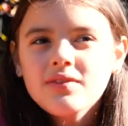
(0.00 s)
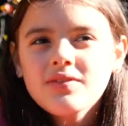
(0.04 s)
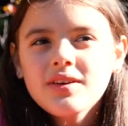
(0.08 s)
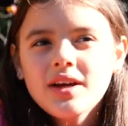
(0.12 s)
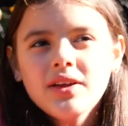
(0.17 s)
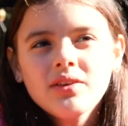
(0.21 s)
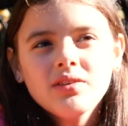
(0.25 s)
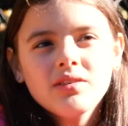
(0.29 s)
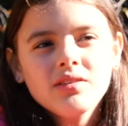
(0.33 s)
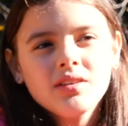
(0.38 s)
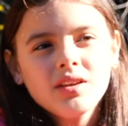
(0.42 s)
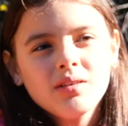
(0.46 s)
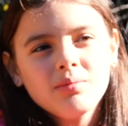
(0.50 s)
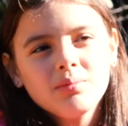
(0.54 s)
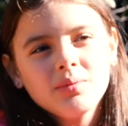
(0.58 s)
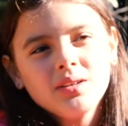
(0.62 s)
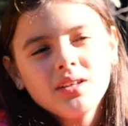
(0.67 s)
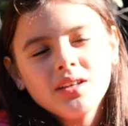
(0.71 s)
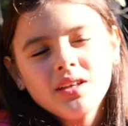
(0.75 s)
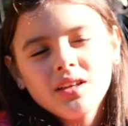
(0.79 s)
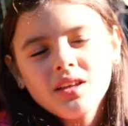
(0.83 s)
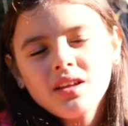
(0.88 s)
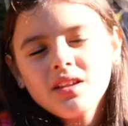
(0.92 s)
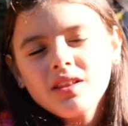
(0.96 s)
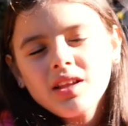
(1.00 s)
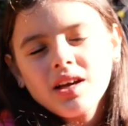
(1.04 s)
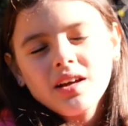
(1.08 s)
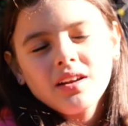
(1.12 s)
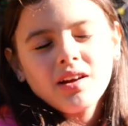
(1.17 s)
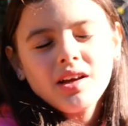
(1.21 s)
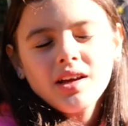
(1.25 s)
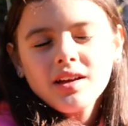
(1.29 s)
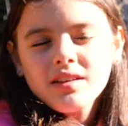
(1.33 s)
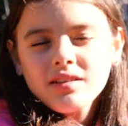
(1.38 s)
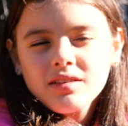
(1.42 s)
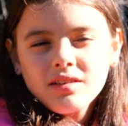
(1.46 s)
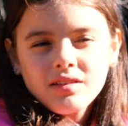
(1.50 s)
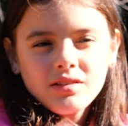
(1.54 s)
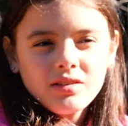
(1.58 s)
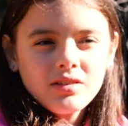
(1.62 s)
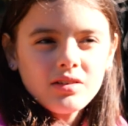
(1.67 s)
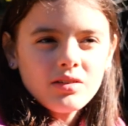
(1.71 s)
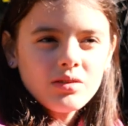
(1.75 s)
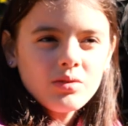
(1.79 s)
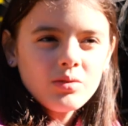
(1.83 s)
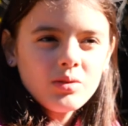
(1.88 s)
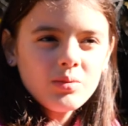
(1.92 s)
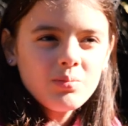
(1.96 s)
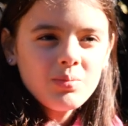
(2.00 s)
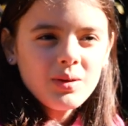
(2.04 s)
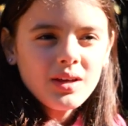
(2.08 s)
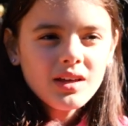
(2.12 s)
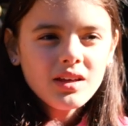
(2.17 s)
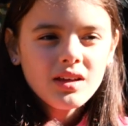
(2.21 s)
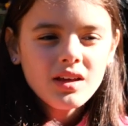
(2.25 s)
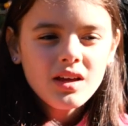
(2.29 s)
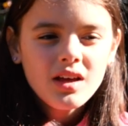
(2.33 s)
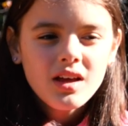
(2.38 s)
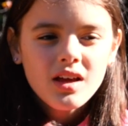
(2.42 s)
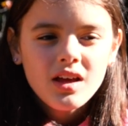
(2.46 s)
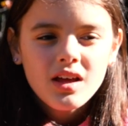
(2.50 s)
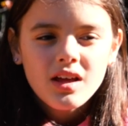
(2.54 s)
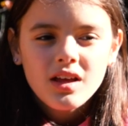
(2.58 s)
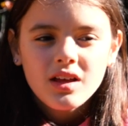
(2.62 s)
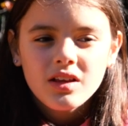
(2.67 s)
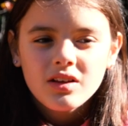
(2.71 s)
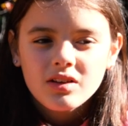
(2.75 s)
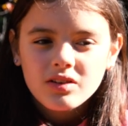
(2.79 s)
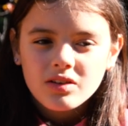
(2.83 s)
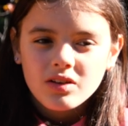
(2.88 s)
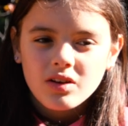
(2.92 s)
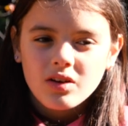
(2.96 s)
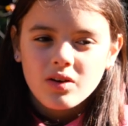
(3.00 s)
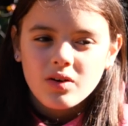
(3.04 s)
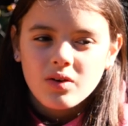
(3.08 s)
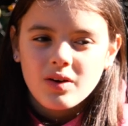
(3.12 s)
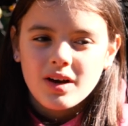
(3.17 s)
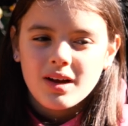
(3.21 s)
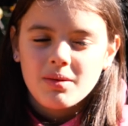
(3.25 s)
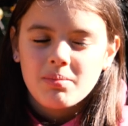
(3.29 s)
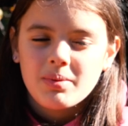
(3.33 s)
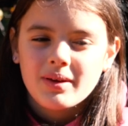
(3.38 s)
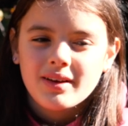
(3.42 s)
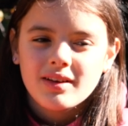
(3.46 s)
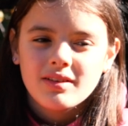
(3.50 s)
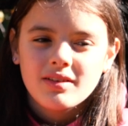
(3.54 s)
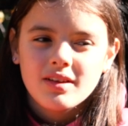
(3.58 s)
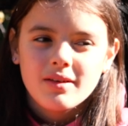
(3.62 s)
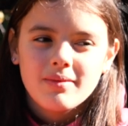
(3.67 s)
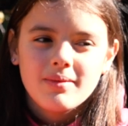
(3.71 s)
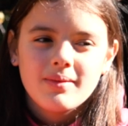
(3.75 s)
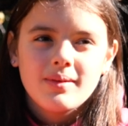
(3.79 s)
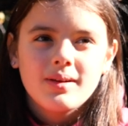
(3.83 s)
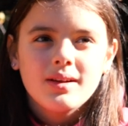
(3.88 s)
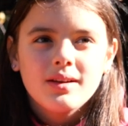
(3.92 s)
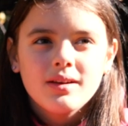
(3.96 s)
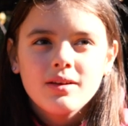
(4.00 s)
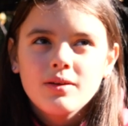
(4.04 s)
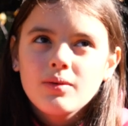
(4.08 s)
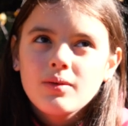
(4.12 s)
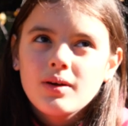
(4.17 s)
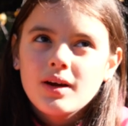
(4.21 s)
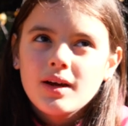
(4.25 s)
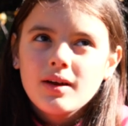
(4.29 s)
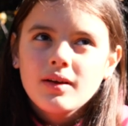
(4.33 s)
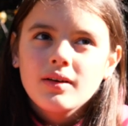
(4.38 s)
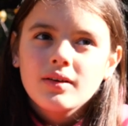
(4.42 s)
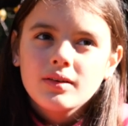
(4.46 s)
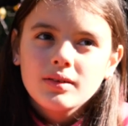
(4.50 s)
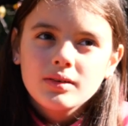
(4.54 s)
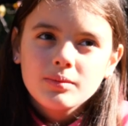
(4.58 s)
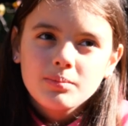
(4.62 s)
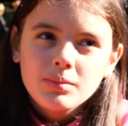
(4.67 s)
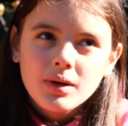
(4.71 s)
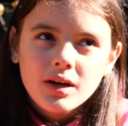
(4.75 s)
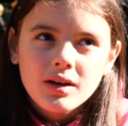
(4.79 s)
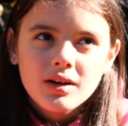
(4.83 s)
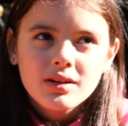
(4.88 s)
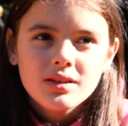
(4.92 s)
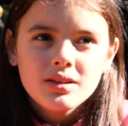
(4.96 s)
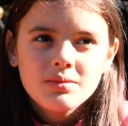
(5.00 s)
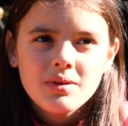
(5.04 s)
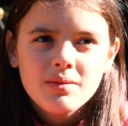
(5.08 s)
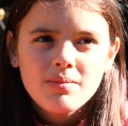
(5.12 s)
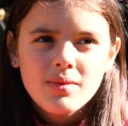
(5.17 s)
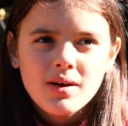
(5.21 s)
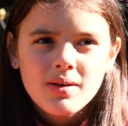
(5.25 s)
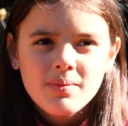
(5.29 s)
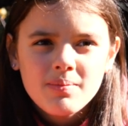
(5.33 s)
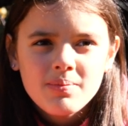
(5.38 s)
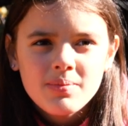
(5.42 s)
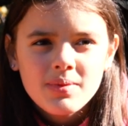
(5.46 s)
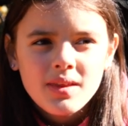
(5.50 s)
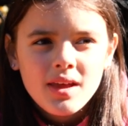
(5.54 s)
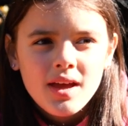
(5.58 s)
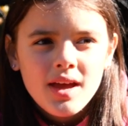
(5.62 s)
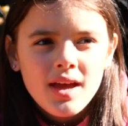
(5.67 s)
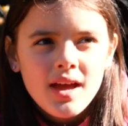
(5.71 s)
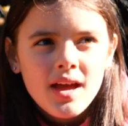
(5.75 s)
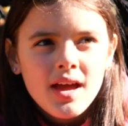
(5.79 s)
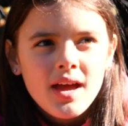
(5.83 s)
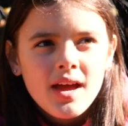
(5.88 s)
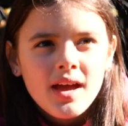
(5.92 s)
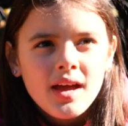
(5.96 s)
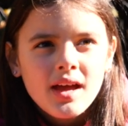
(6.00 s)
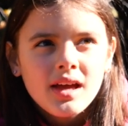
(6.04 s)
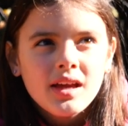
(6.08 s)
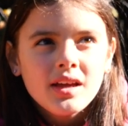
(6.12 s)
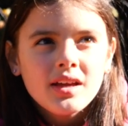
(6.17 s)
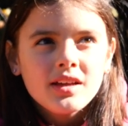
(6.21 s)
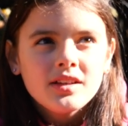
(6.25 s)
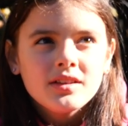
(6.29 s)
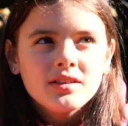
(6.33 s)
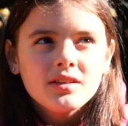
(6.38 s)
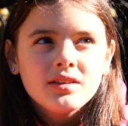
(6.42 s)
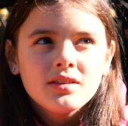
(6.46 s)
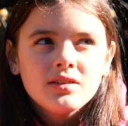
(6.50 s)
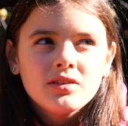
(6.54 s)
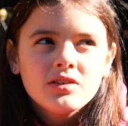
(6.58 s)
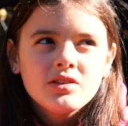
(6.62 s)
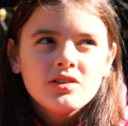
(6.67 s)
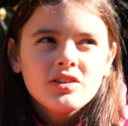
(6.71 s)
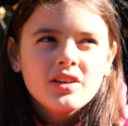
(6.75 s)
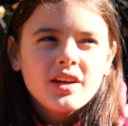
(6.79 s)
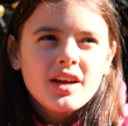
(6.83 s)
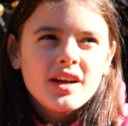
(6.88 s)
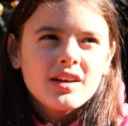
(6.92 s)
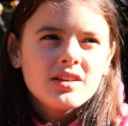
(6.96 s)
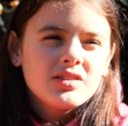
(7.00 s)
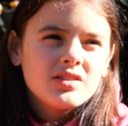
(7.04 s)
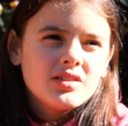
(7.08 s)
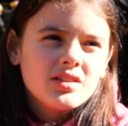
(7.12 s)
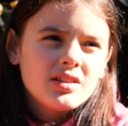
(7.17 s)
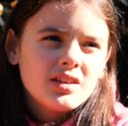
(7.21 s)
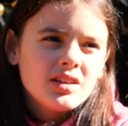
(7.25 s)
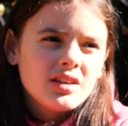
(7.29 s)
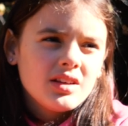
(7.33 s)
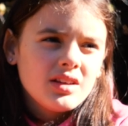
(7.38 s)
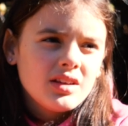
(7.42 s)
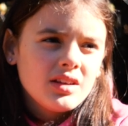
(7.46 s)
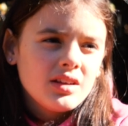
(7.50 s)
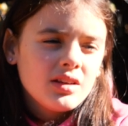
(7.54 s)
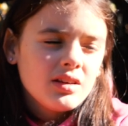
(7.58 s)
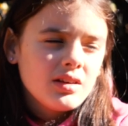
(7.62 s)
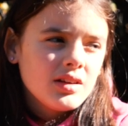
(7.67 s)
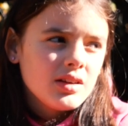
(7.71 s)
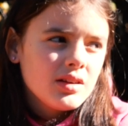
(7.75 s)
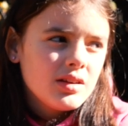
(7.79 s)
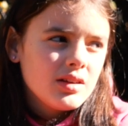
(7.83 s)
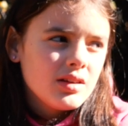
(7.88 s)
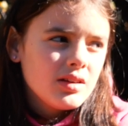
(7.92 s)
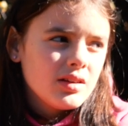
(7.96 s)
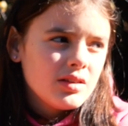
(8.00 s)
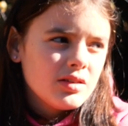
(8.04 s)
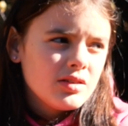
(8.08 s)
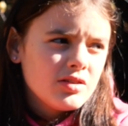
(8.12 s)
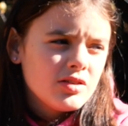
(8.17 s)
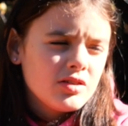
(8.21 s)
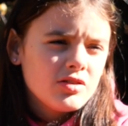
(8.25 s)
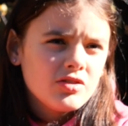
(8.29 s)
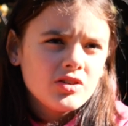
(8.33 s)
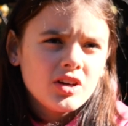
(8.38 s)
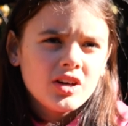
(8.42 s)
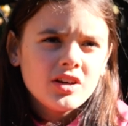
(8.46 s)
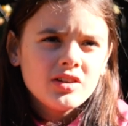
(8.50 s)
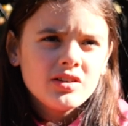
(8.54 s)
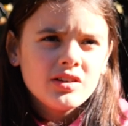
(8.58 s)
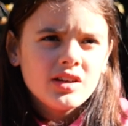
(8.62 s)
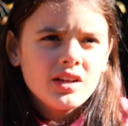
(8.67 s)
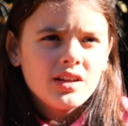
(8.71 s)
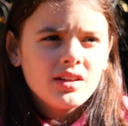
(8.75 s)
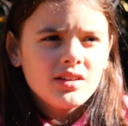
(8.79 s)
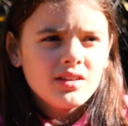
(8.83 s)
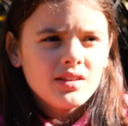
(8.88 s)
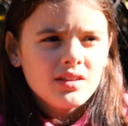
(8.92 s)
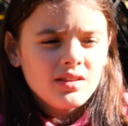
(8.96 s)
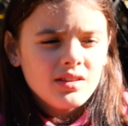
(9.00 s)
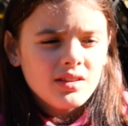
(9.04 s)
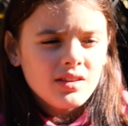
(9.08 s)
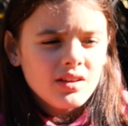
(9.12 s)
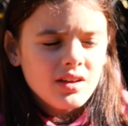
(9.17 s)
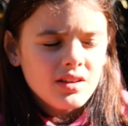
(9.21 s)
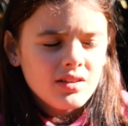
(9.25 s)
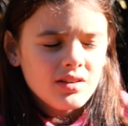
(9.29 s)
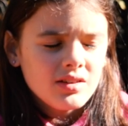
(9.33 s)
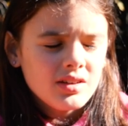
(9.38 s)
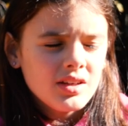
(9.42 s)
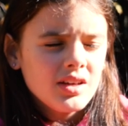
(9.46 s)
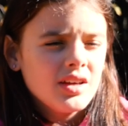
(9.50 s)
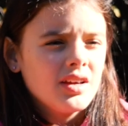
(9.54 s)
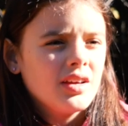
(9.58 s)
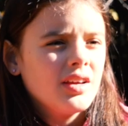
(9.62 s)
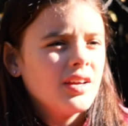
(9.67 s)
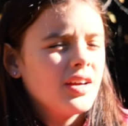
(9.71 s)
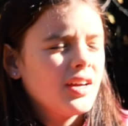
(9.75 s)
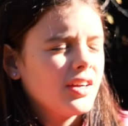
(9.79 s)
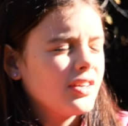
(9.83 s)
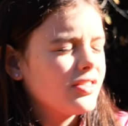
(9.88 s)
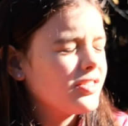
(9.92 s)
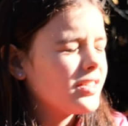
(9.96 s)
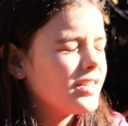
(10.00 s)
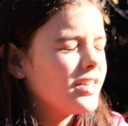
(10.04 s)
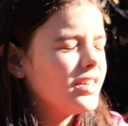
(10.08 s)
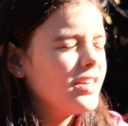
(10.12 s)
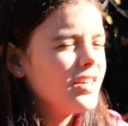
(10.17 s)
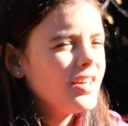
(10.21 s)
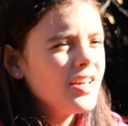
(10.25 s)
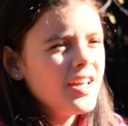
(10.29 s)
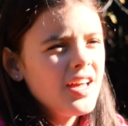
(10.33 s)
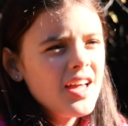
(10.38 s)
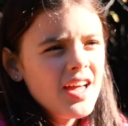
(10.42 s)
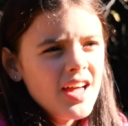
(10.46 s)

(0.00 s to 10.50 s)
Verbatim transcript: found some tea that our ancestors would pick. So I picked some and I brought it to my mom. And she actually, she jars it the other day, actually.